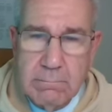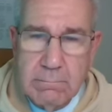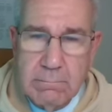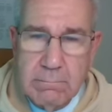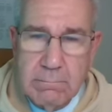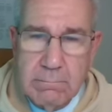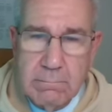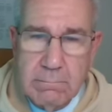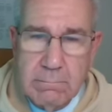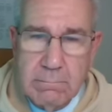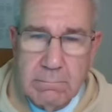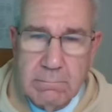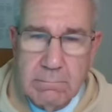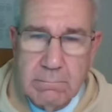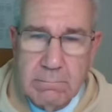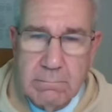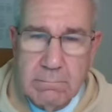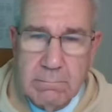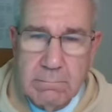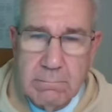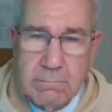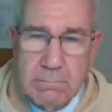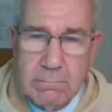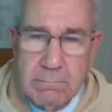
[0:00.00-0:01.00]

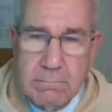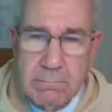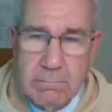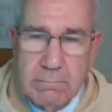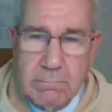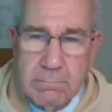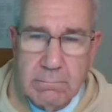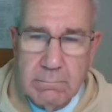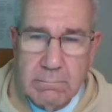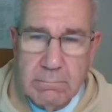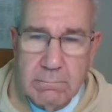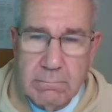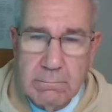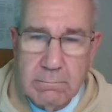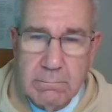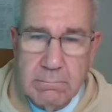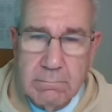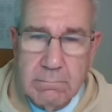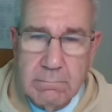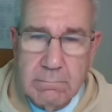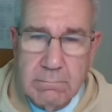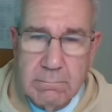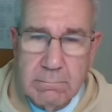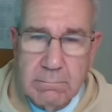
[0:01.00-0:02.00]

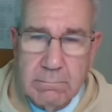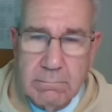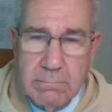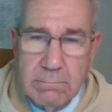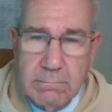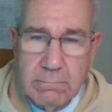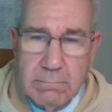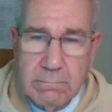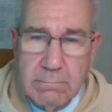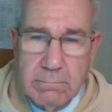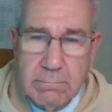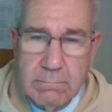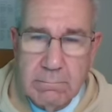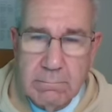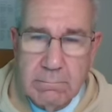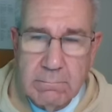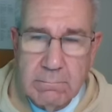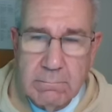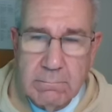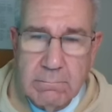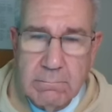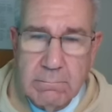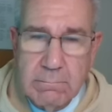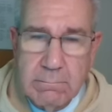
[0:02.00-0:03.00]

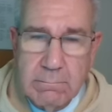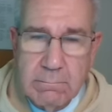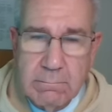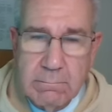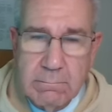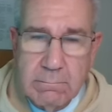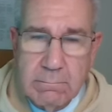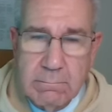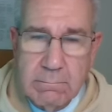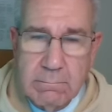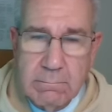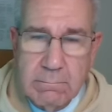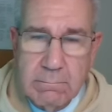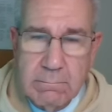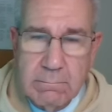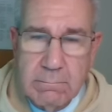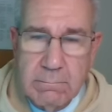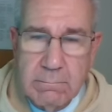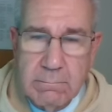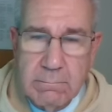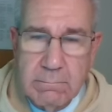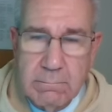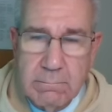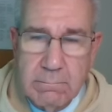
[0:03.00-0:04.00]

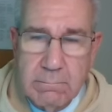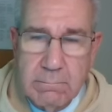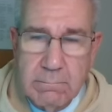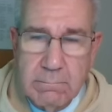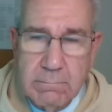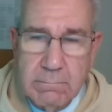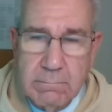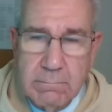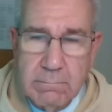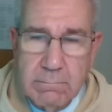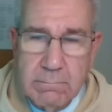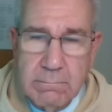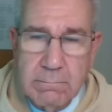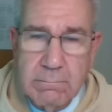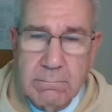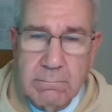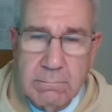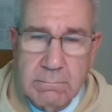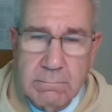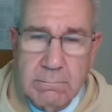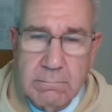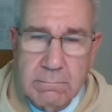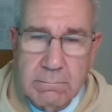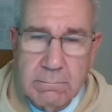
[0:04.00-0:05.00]

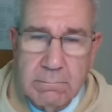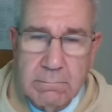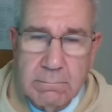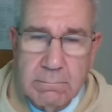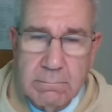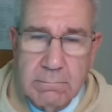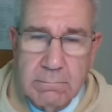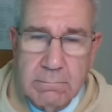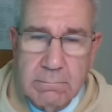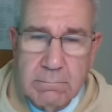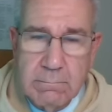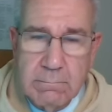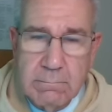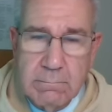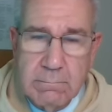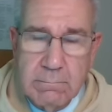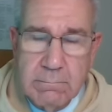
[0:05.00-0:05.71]
No words are spoken by the person on screen.